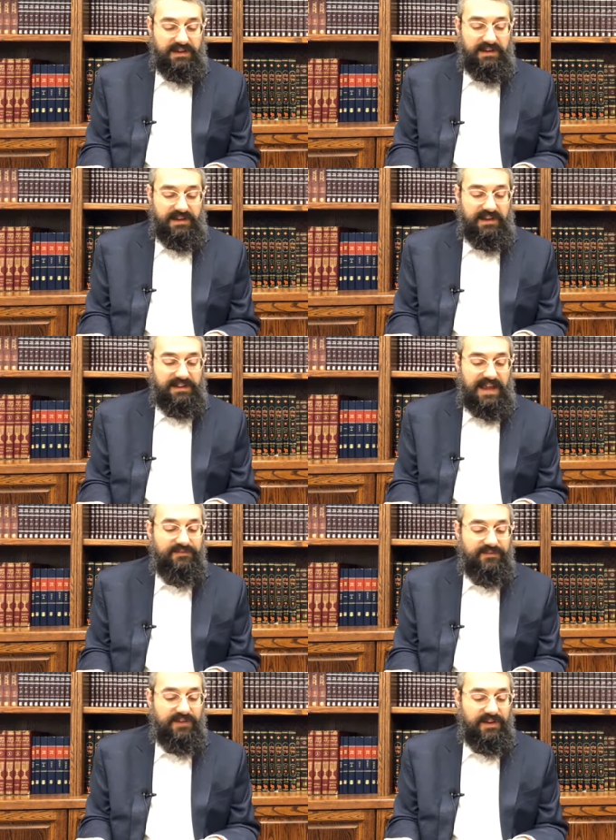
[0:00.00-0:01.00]
in, in
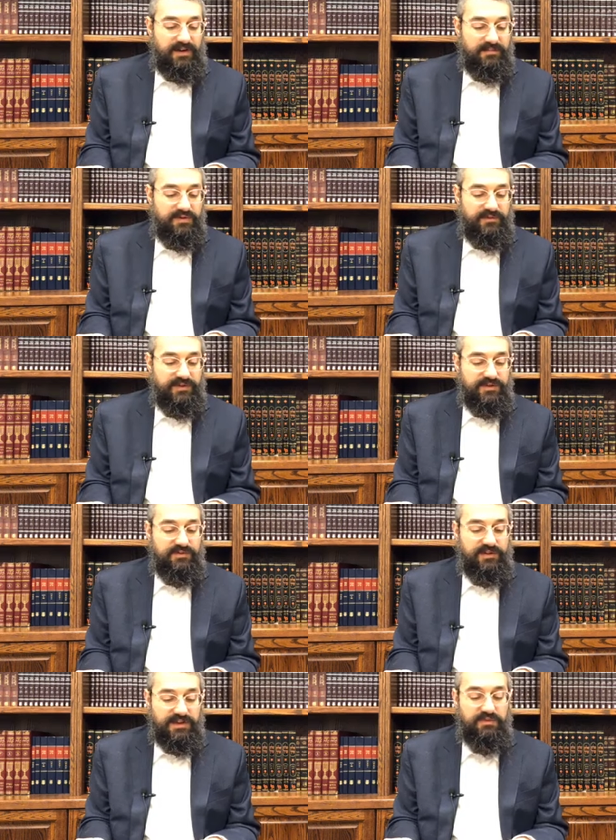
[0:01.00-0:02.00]
life, uh, observant
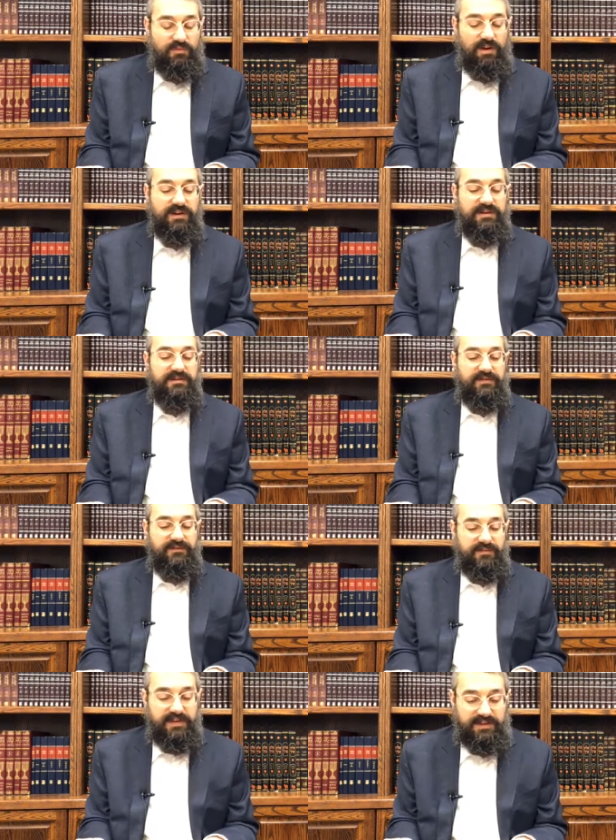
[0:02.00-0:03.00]
Jew doesn't walk, a
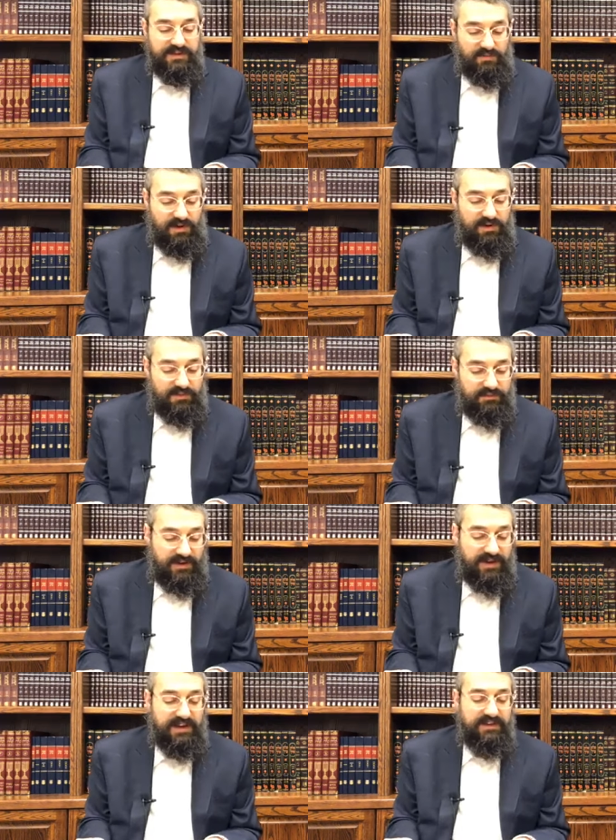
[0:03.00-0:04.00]
Frumiga doesn't walk with
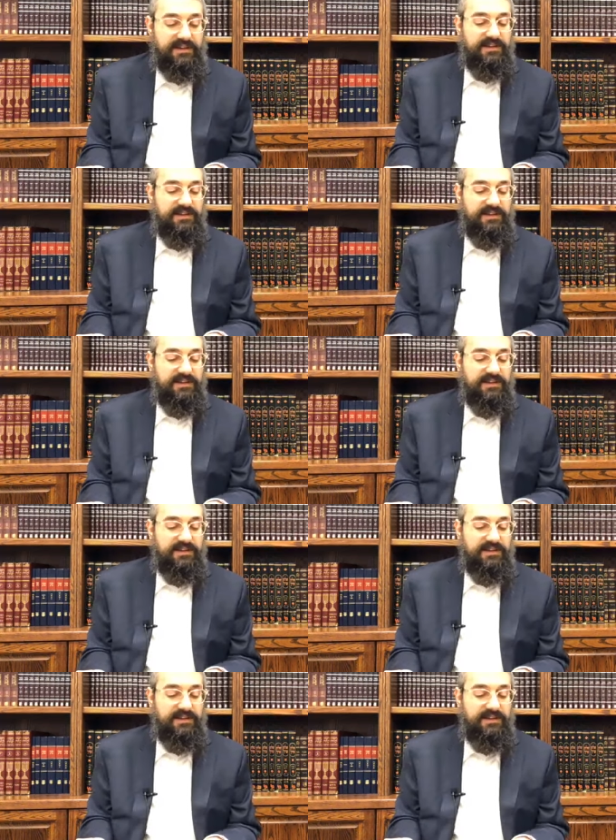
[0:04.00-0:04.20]
bareheaded.